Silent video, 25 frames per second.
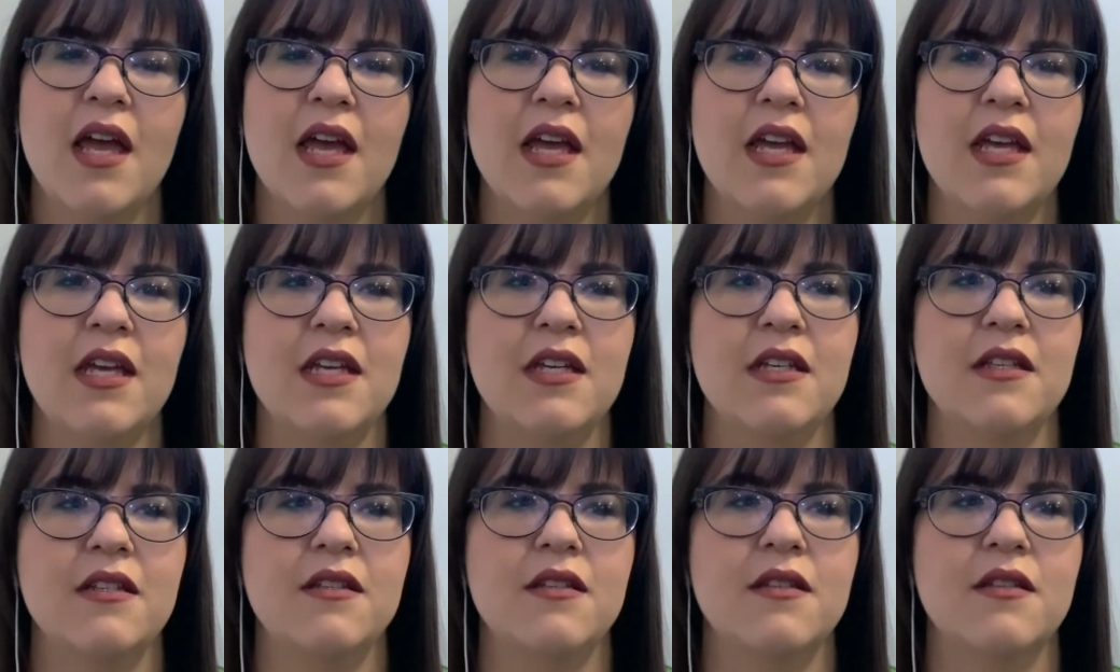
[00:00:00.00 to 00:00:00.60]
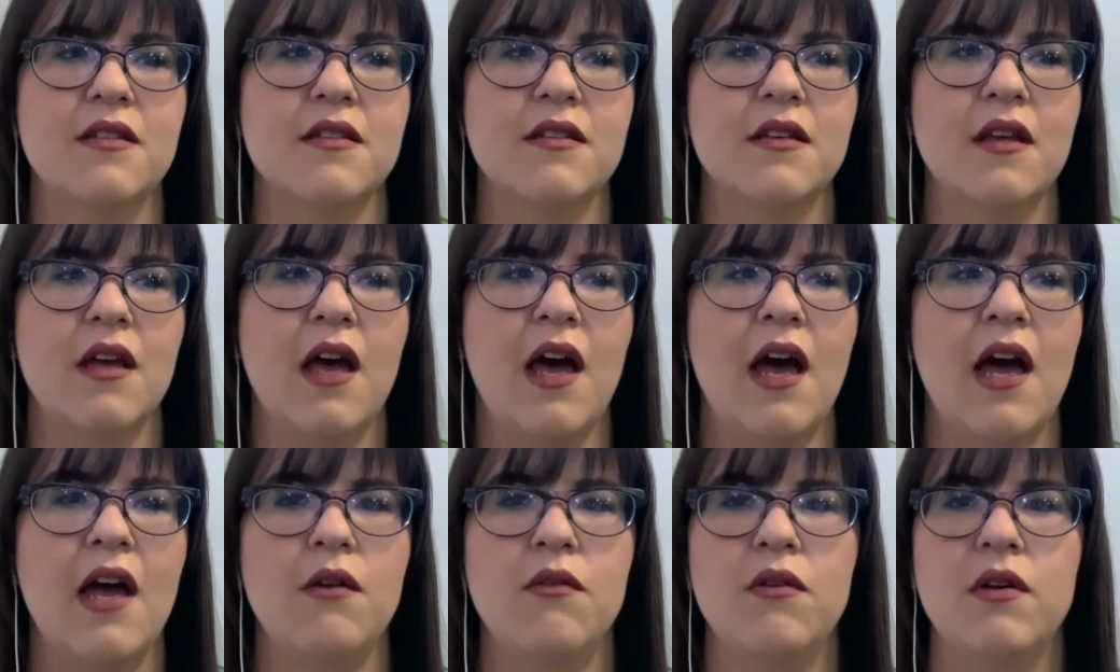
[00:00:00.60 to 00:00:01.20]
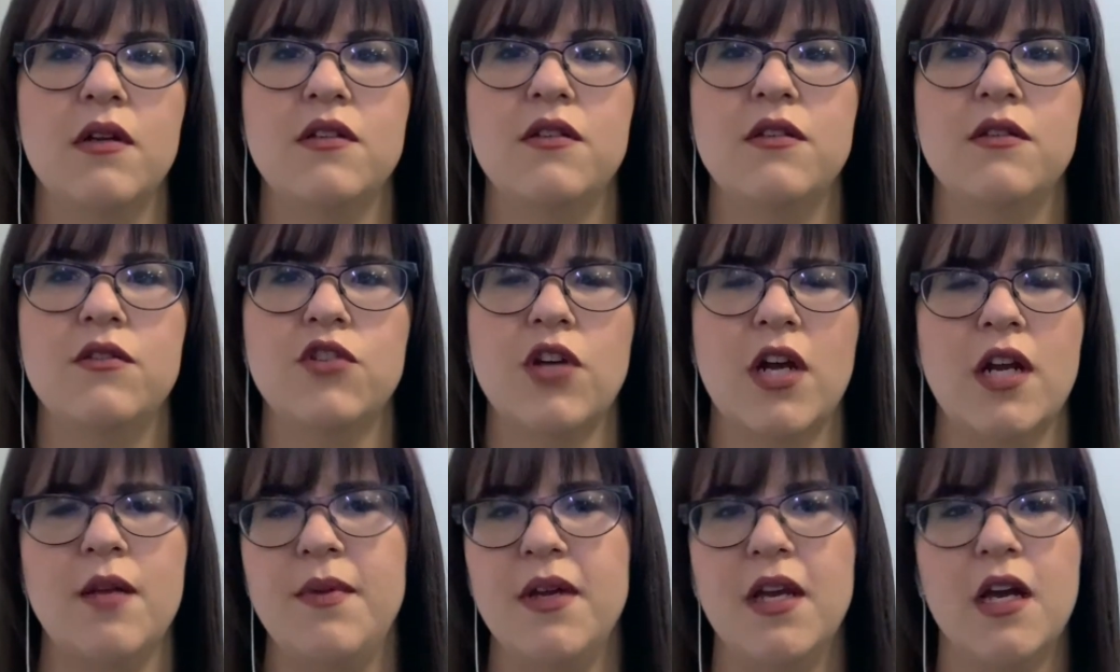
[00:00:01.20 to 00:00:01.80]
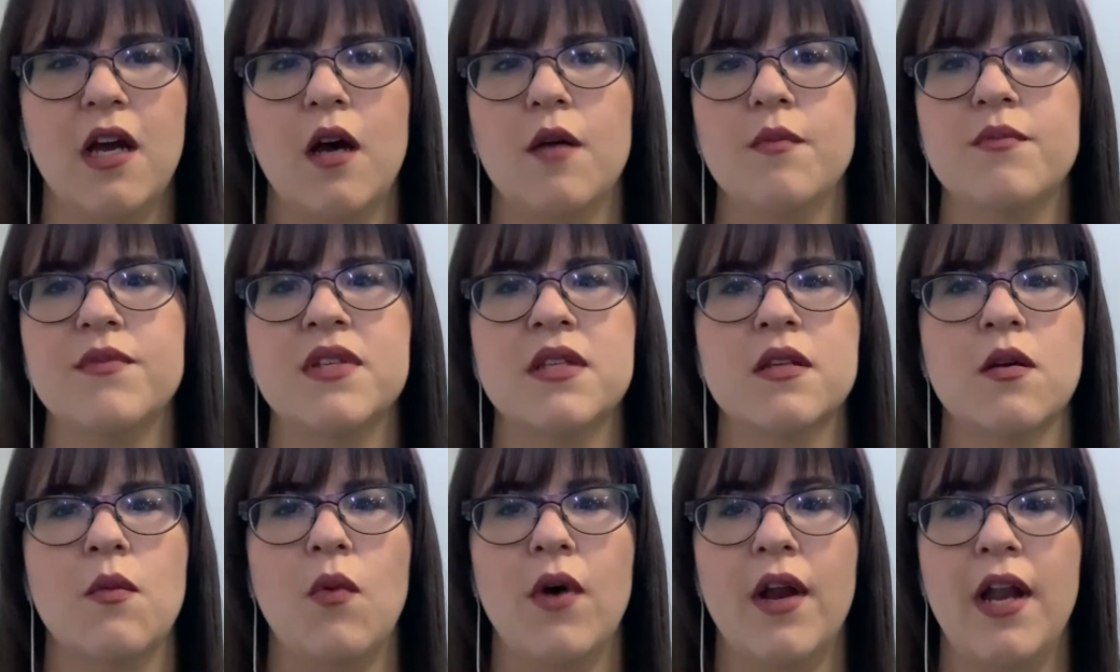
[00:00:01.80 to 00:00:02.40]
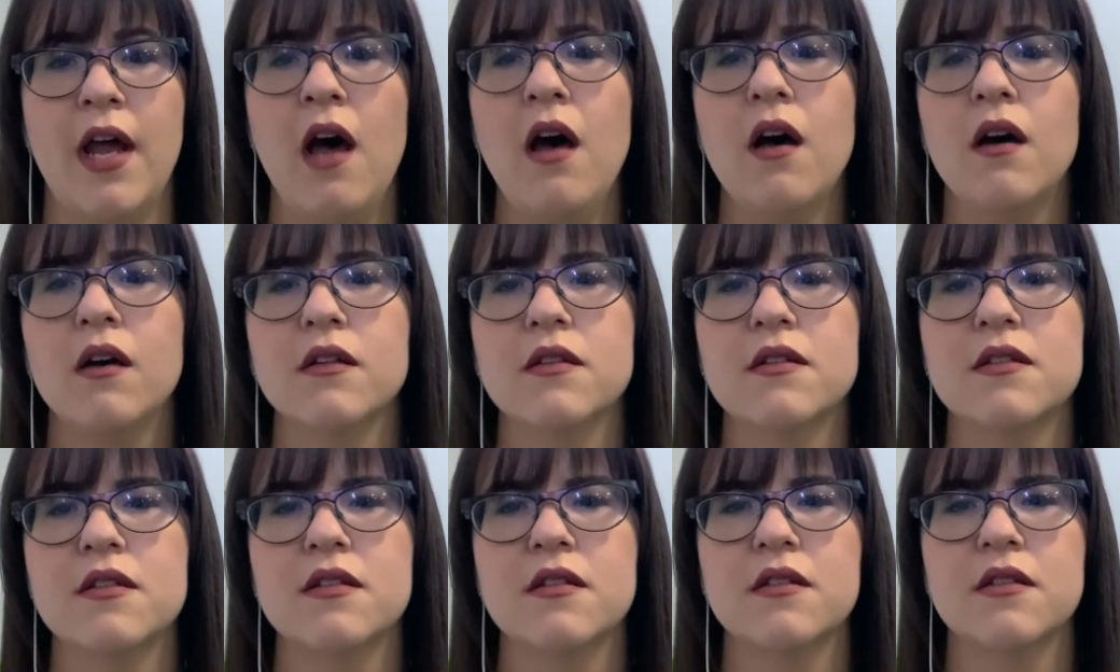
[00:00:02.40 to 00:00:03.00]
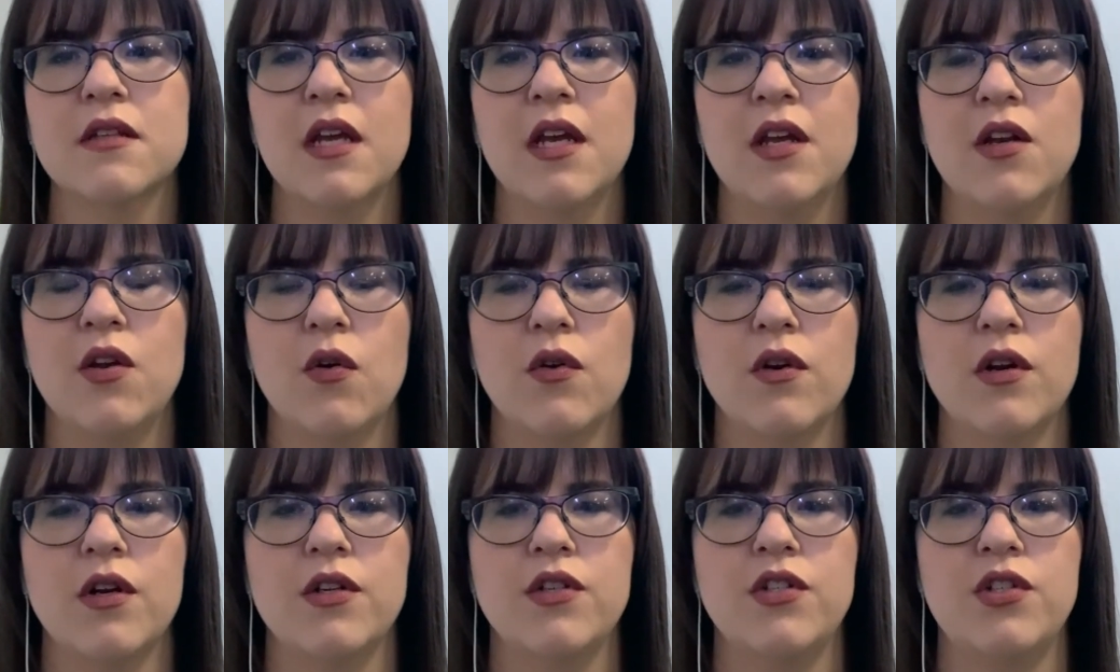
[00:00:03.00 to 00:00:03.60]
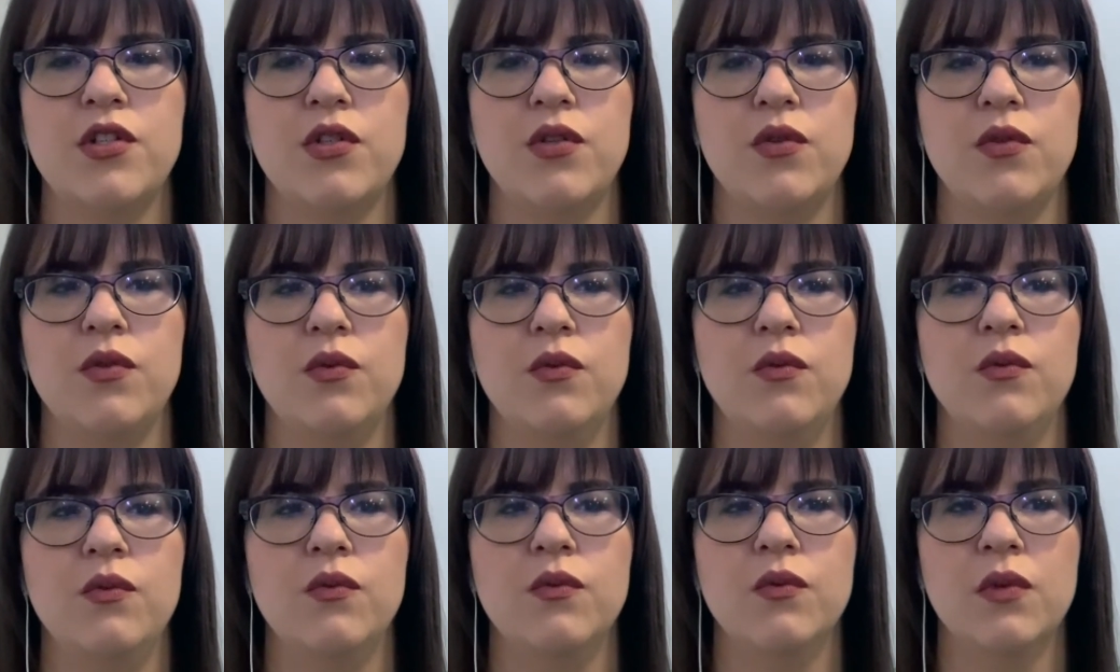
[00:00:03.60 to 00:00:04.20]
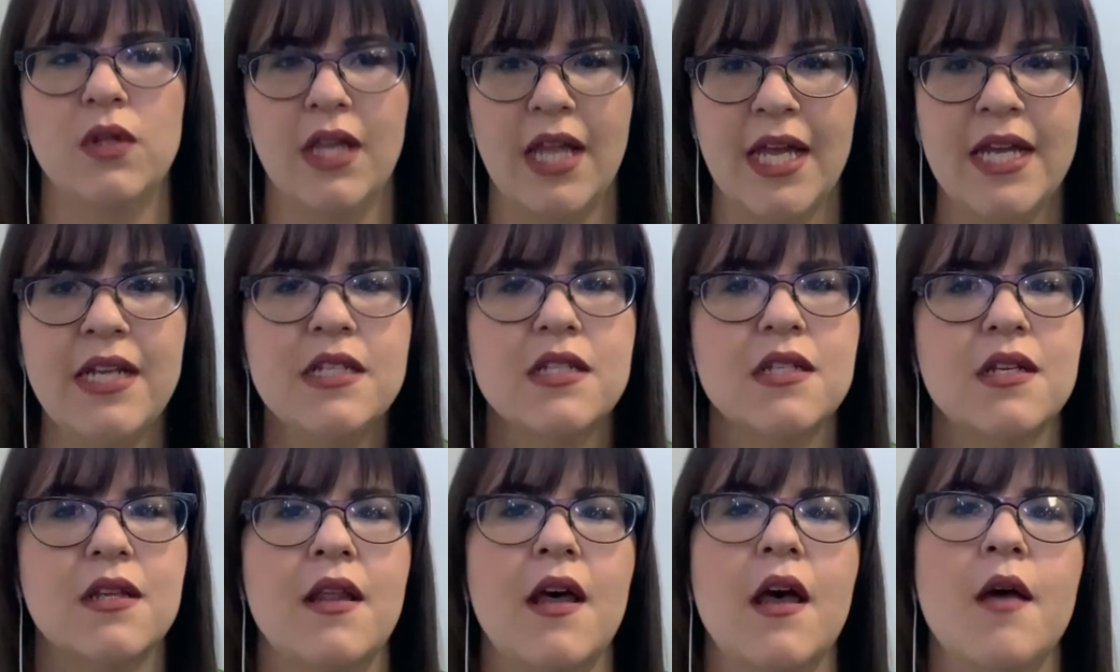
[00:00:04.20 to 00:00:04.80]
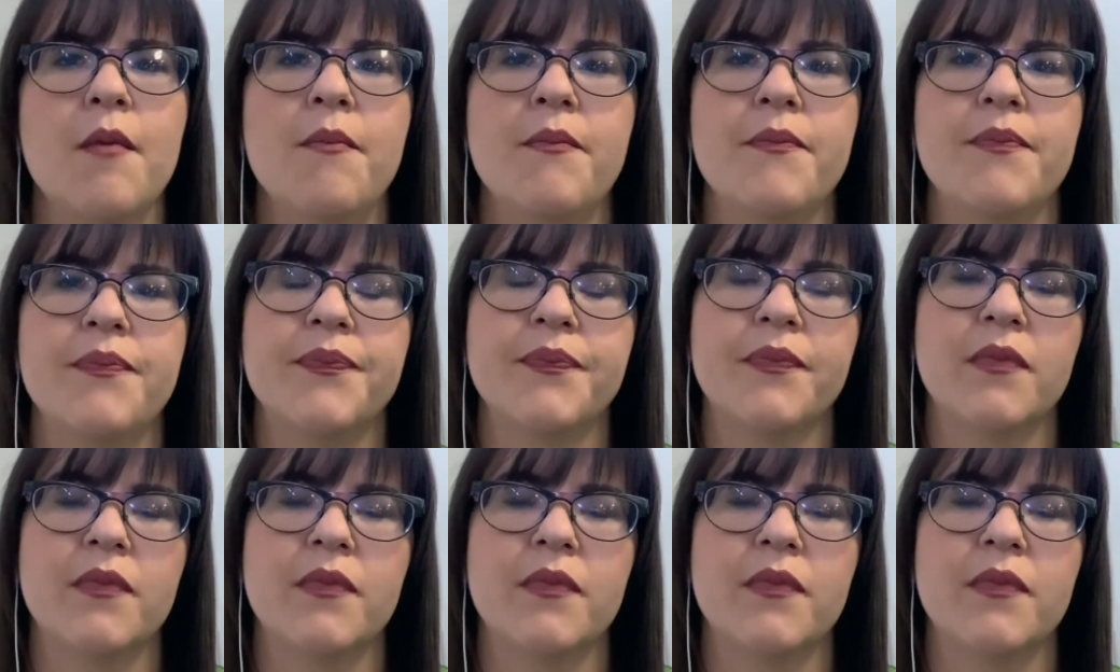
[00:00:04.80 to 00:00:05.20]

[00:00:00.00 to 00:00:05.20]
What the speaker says: is I would try to become someone else in order to relate to them.